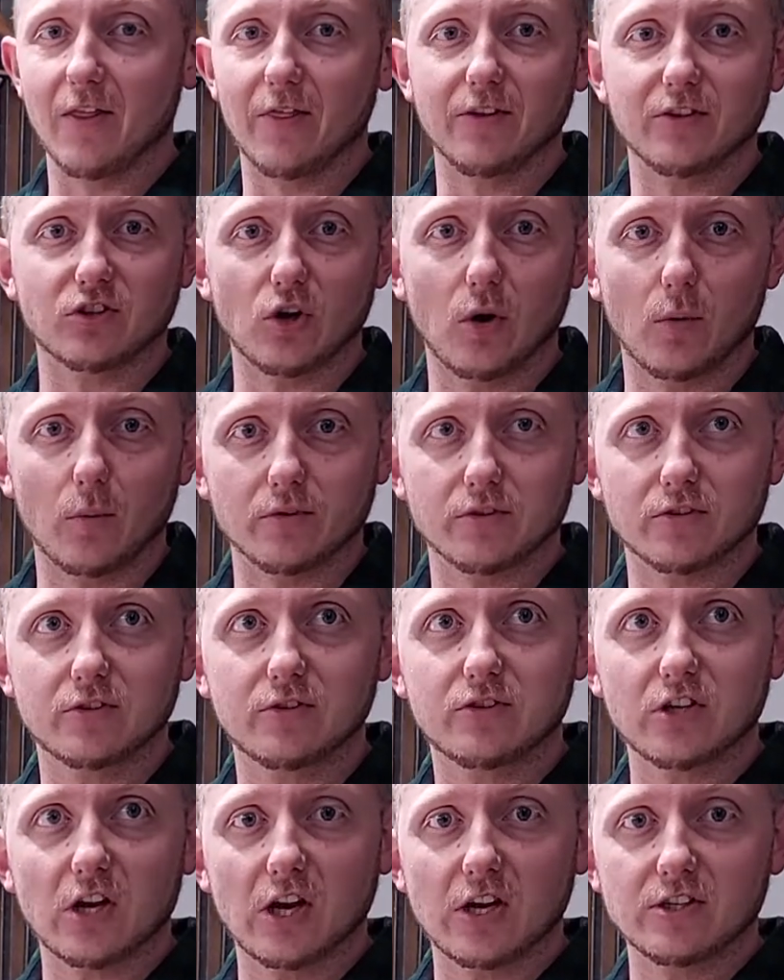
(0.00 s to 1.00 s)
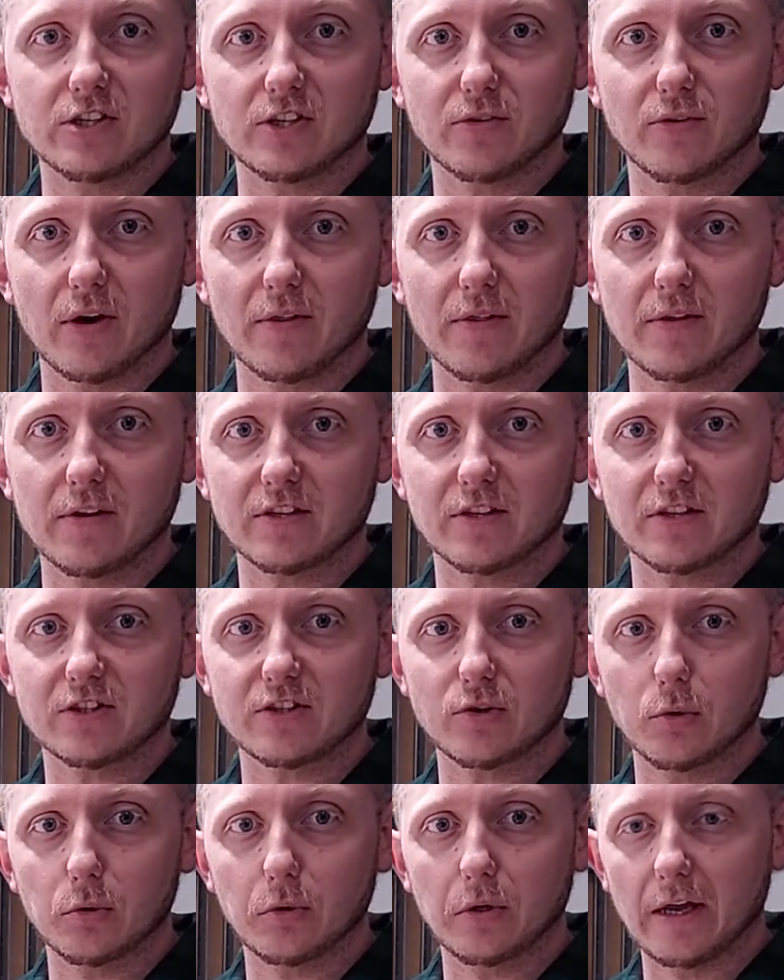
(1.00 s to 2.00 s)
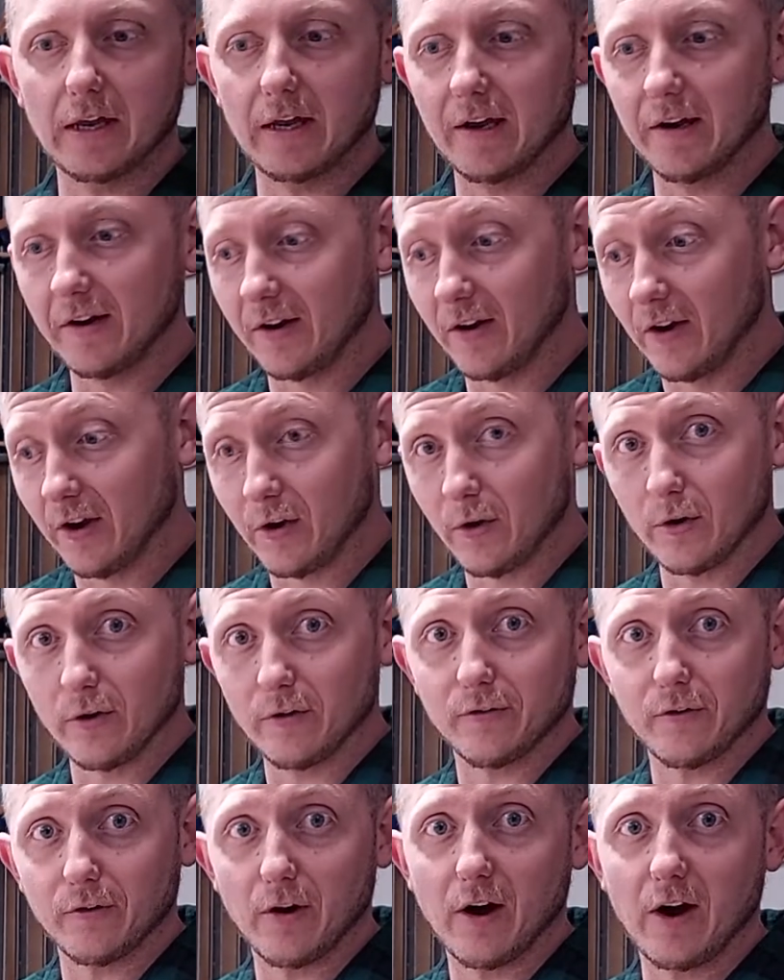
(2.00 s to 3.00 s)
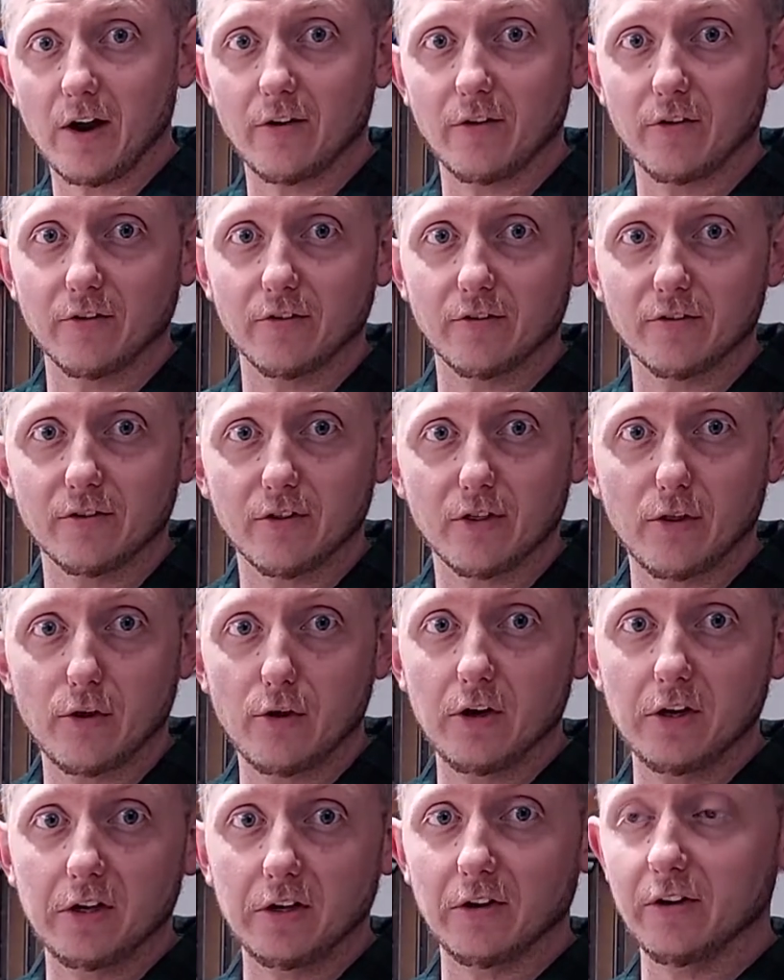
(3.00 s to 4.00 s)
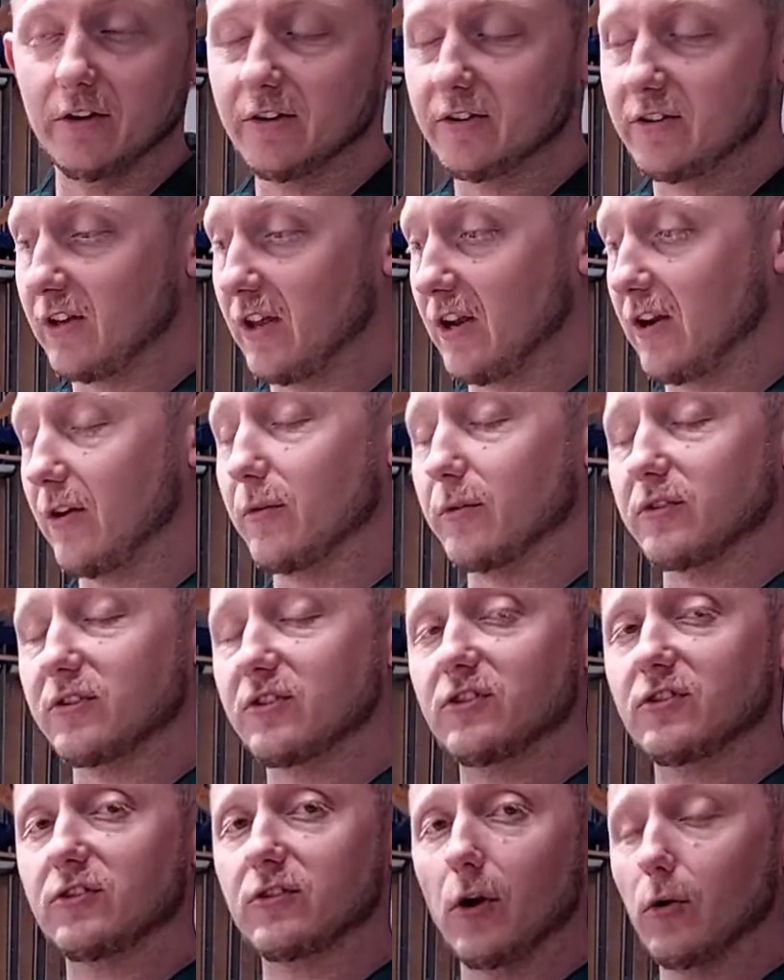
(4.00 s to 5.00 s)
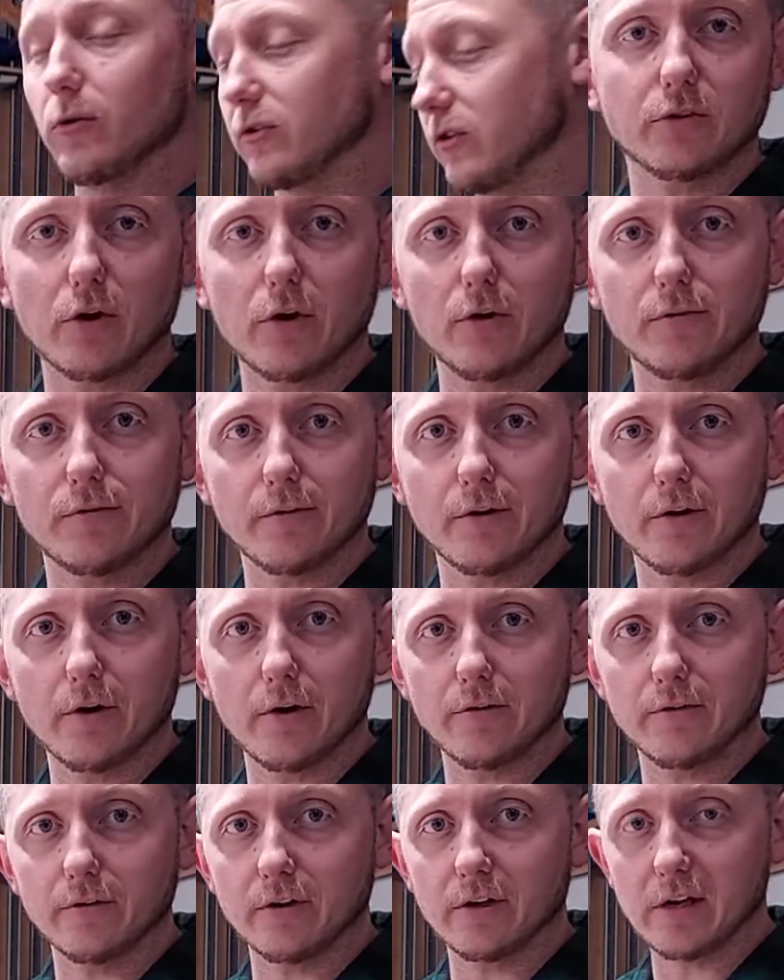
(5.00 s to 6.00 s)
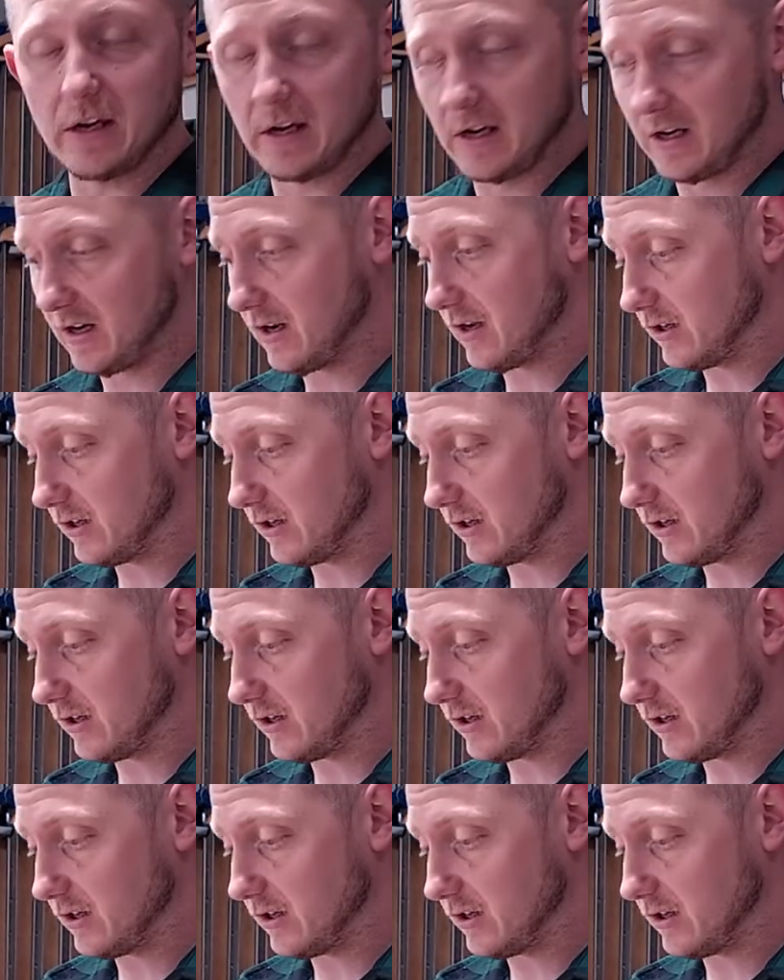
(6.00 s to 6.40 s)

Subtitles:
the shop was changing around their store layout, and I got it for $130 and I was stoked over and over again.